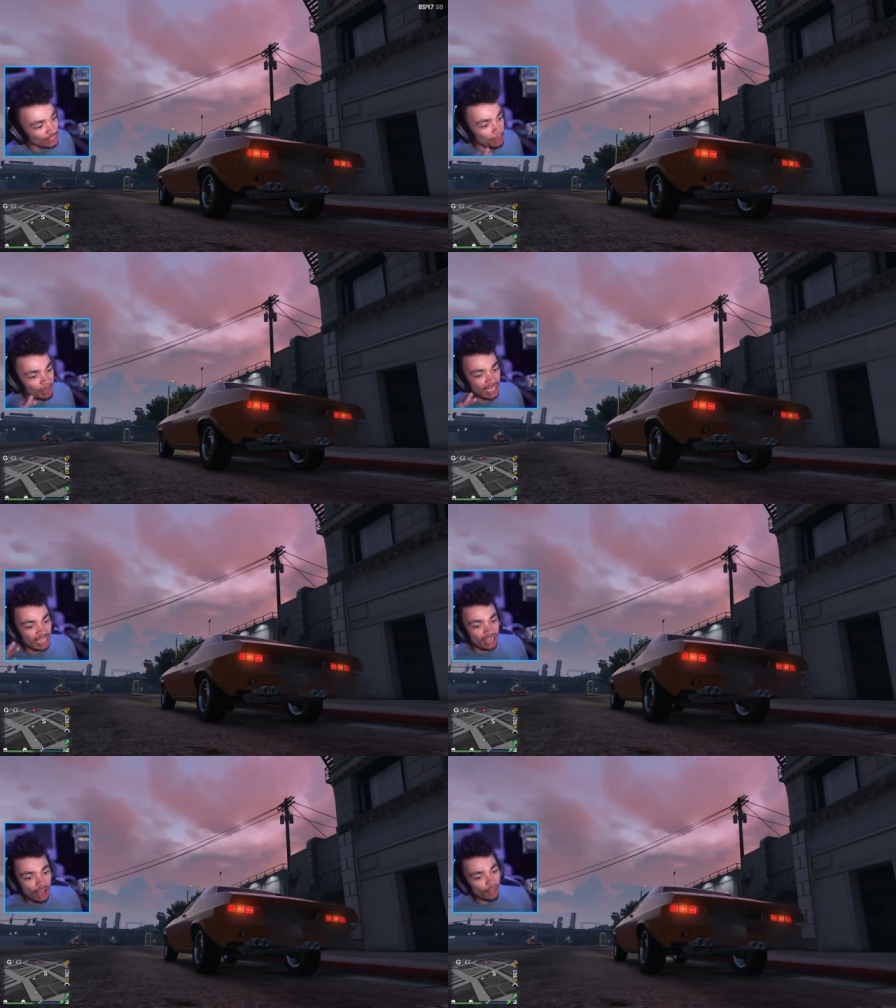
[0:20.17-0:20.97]
to
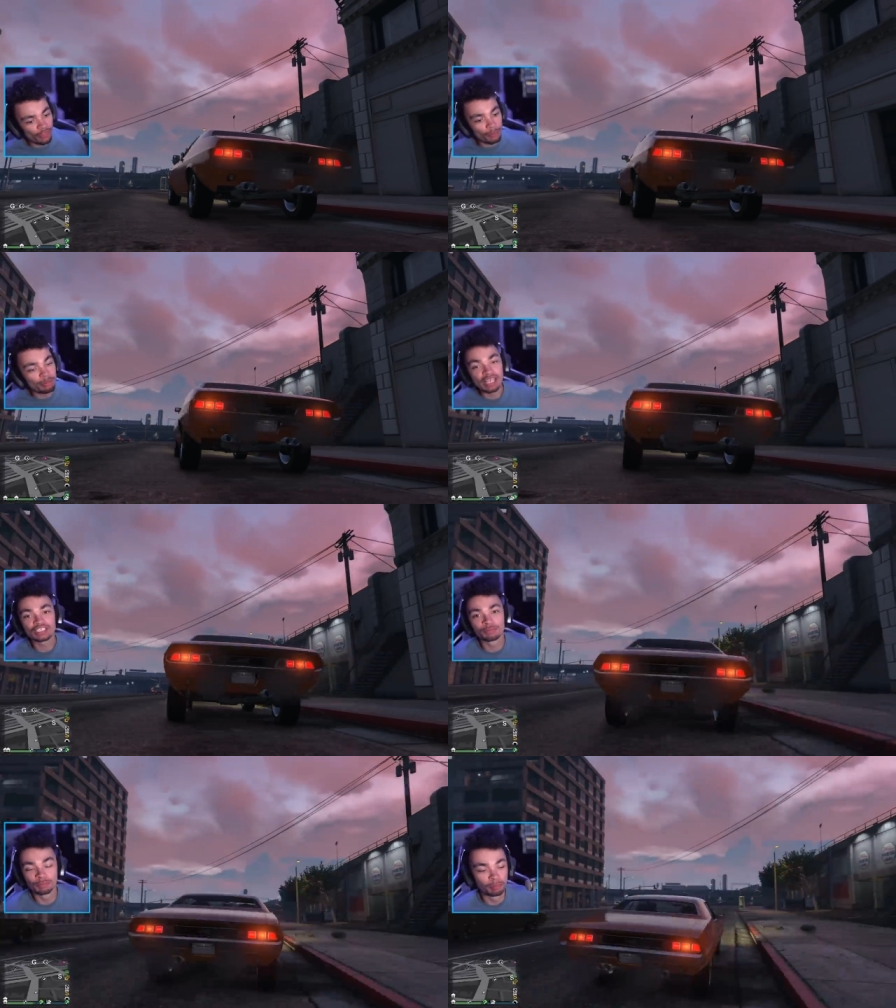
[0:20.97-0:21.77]
be the
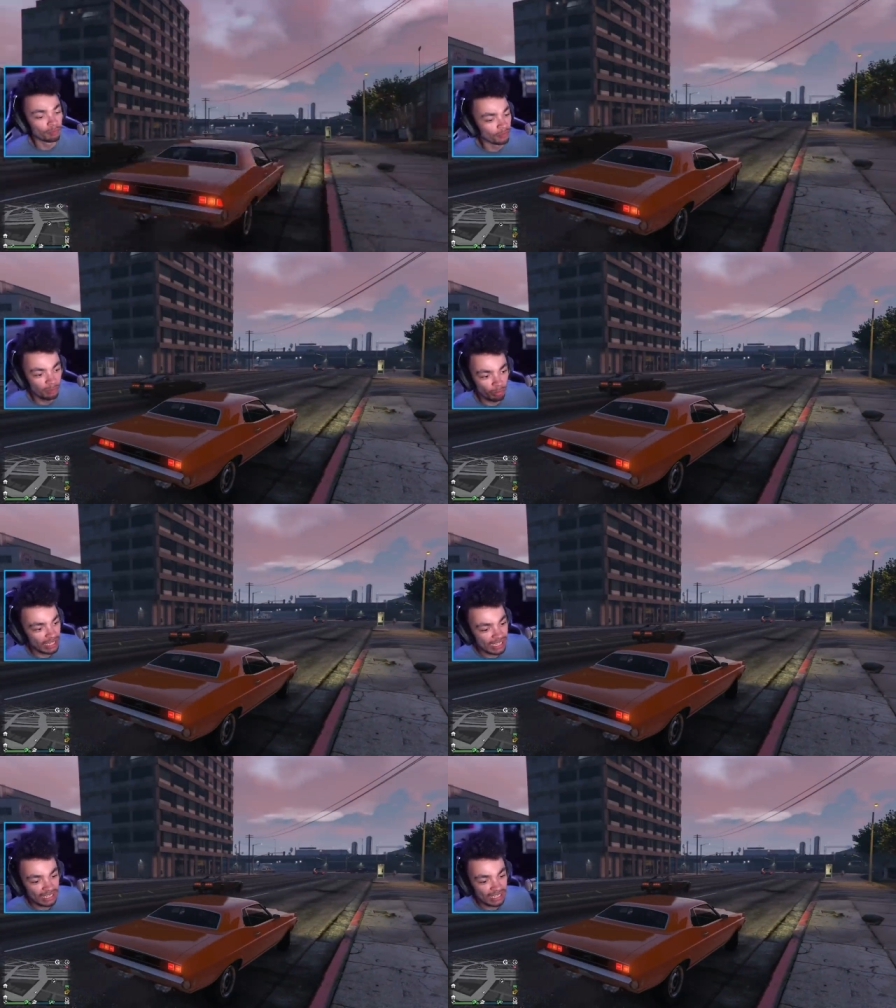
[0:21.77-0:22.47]
best bloody